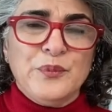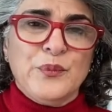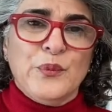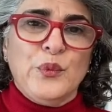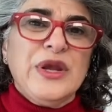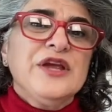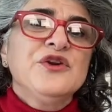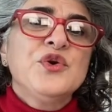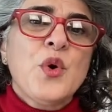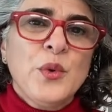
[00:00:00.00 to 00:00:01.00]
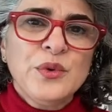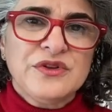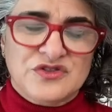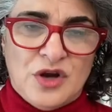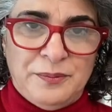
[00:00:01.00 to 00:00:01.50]
we know the
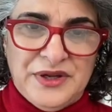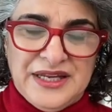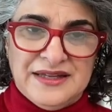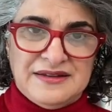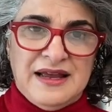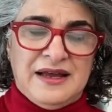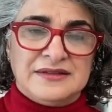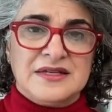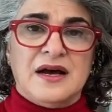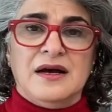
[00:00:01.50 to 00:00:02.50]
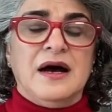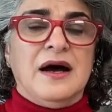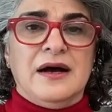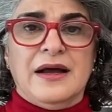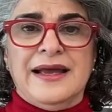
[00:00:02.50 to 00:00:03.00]
topic at hand.
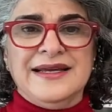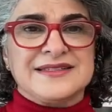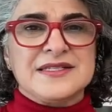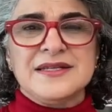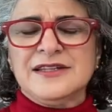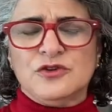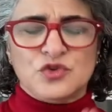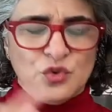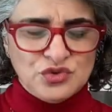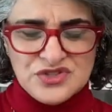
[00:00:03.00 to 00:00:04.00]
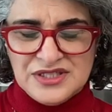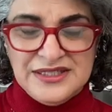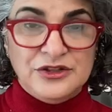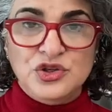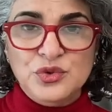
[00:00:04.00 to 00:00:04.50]
It's not
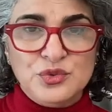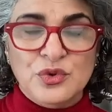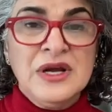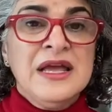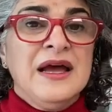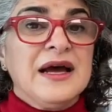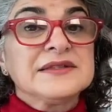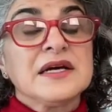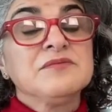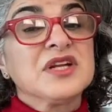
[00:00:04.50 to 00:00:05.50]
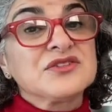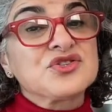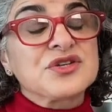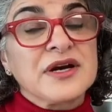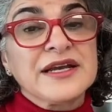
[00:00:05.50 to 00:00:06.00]
totally new, and I'm not
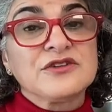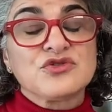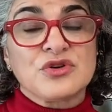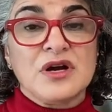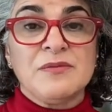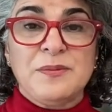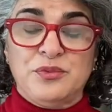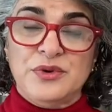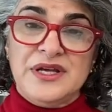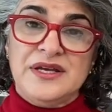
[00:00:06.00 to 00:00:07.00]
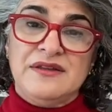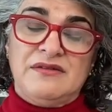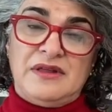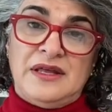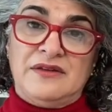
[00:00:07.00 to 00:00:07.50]
trying to come up
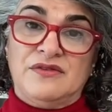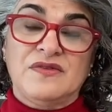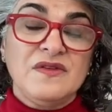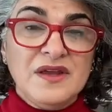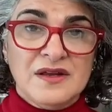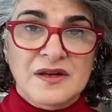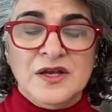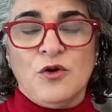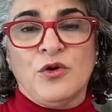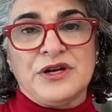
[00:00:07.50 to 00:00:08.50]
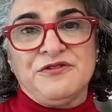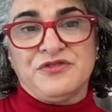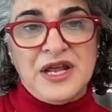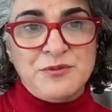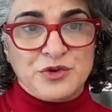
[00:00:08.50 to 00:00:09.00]
with a theory or a
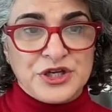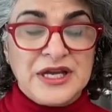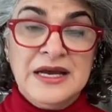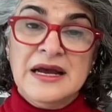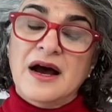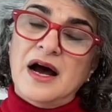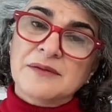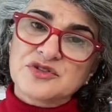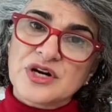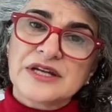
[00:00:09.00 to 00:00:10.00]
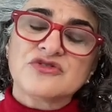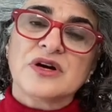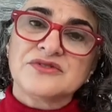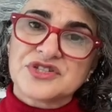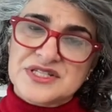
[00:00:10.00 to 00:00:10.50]
framework. I'm trying to
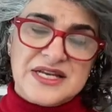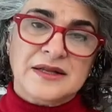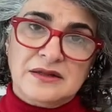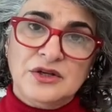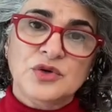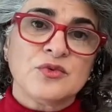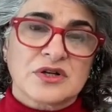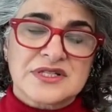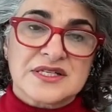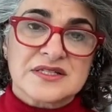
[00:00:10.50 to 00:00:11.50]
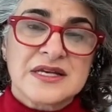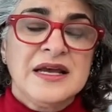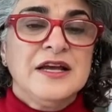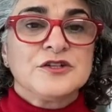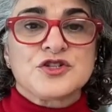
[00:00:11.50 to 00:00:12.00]
understand the nuances.
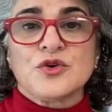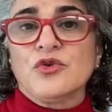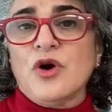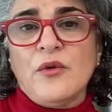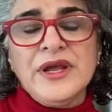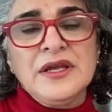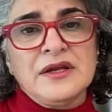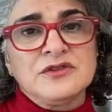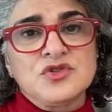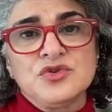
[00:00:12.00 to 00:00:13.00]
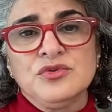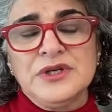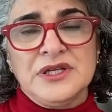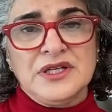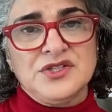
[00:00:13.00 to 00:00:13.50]
So going into
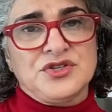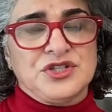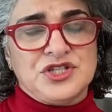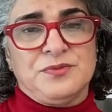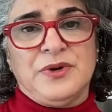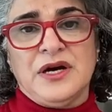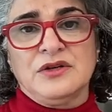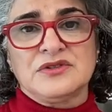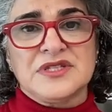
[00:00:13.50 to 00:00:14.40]
a research about